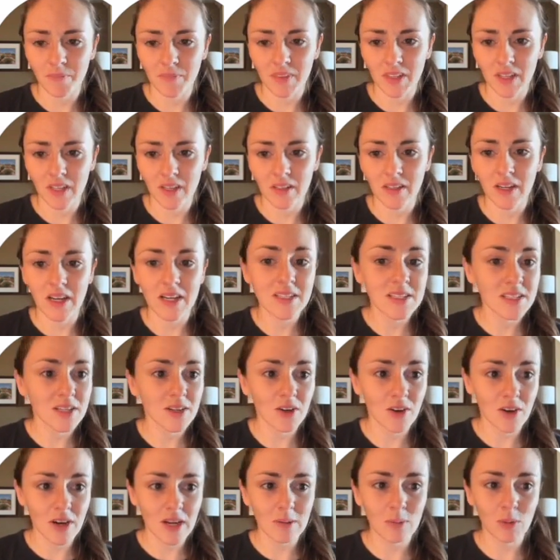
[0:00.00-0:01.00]
nice that
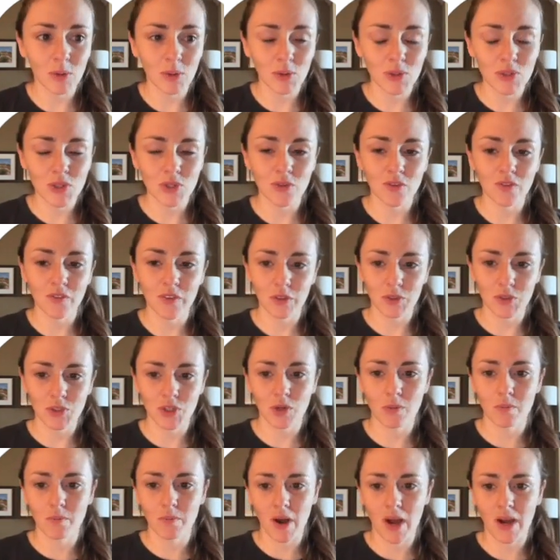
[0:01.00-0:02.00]
you're able to filter
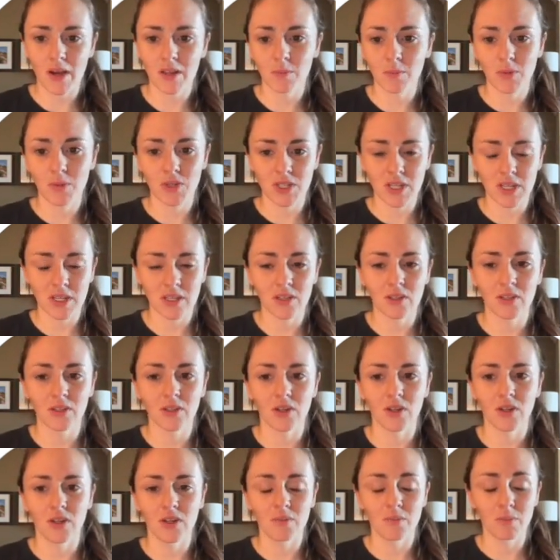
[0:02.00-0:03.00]
by the
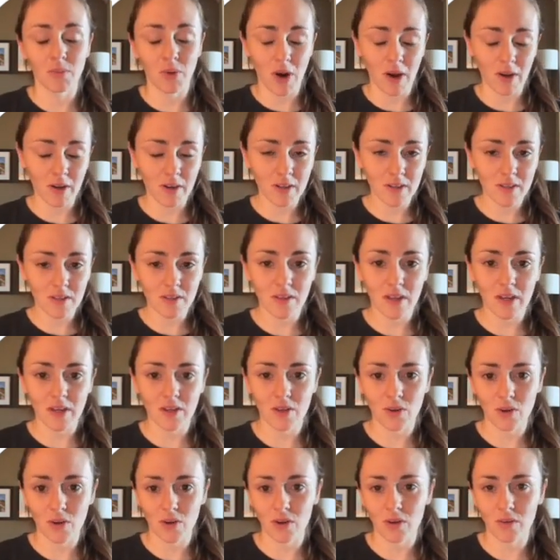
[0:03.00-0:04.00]
particular product that
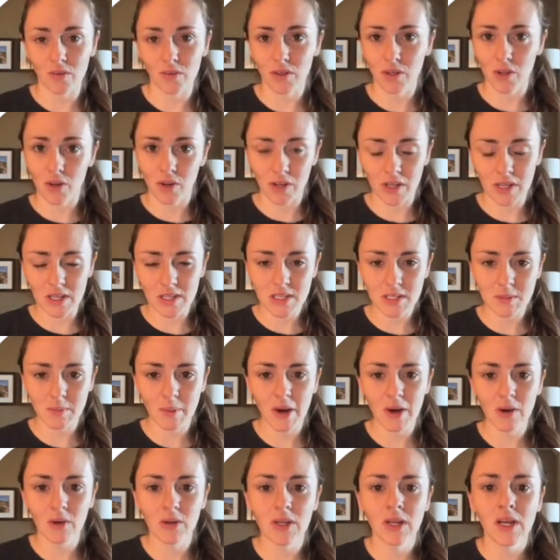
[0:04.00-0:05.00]
you're curious
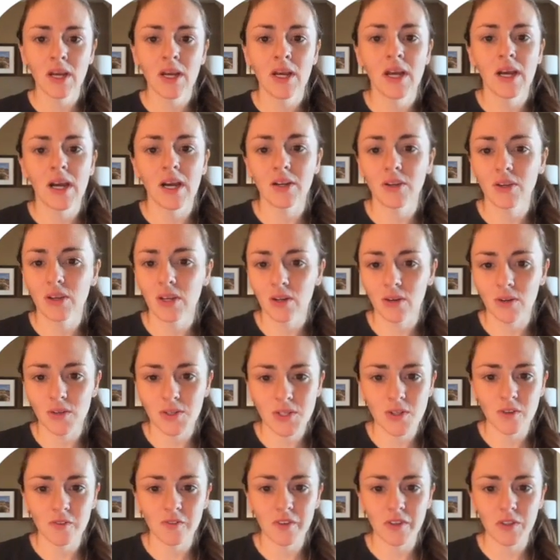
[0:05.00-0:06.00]
about. And you can
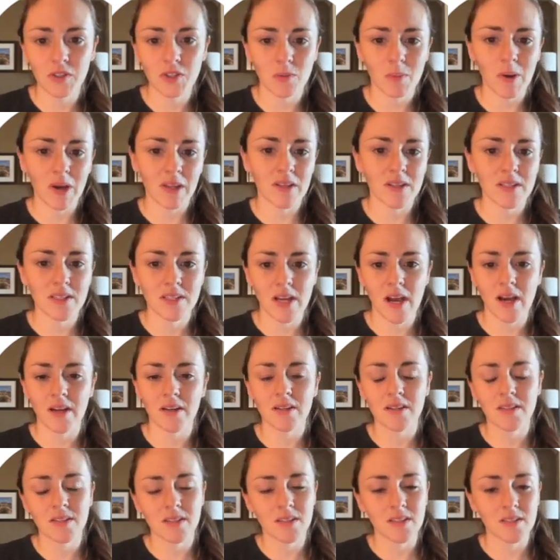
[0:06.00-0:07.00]
also filter by the
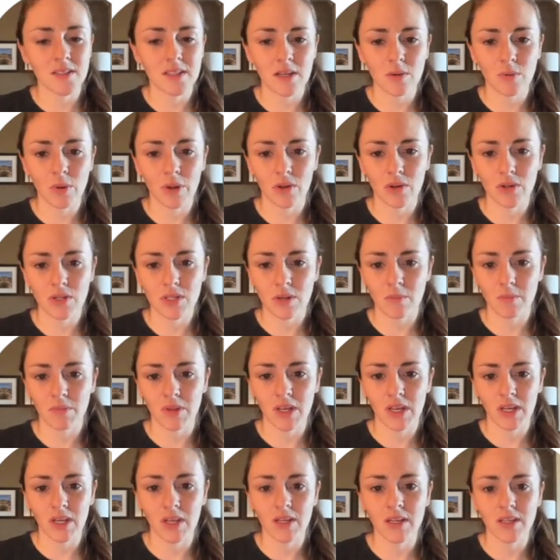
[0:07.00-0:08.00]
status to see whether
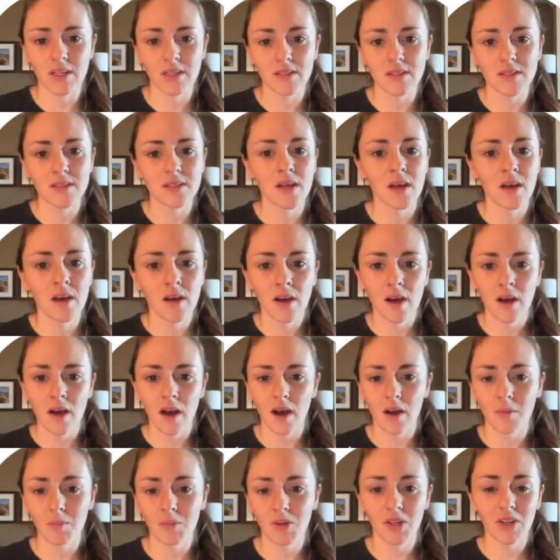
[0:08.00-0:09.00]
something is
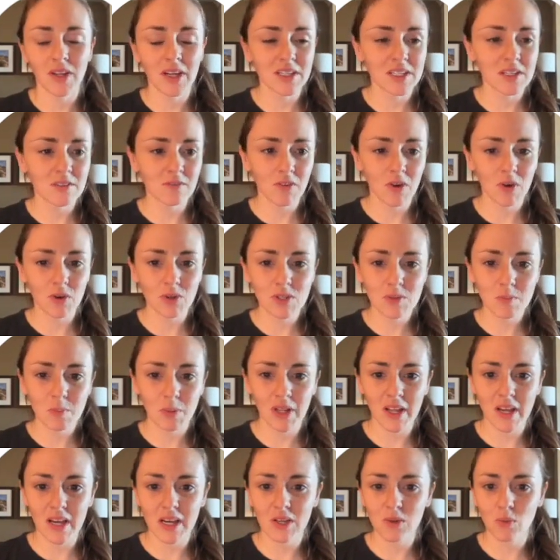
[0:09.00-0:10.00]
collecting votes,
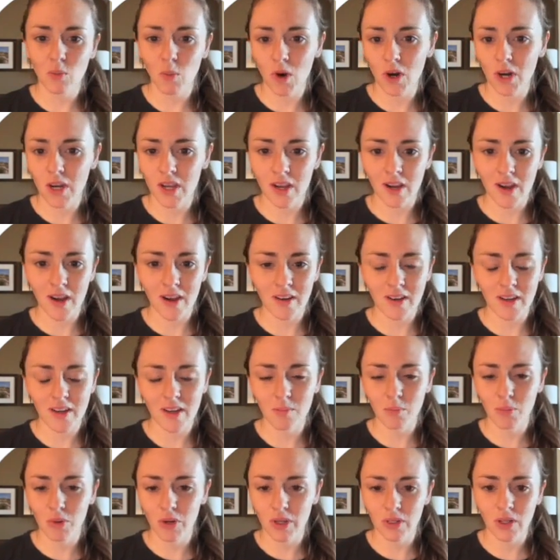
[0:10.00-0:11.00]
planned, working on
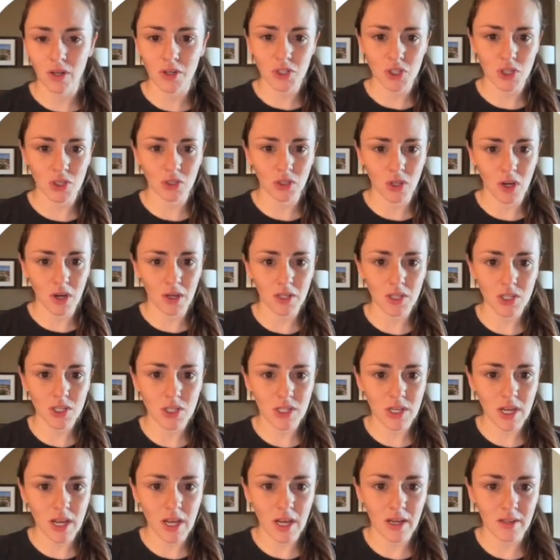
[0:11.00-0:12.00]
it, pre-launch or
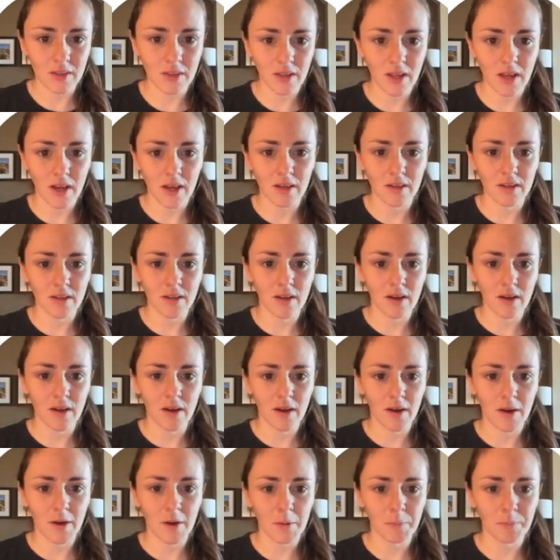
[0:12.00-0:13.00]
launched, and
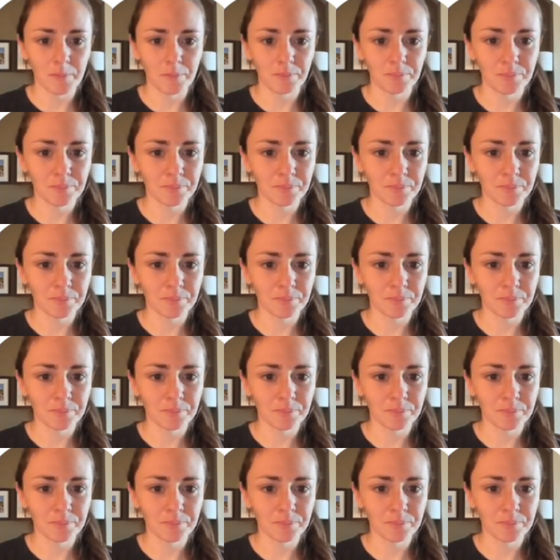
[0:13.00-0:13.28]
then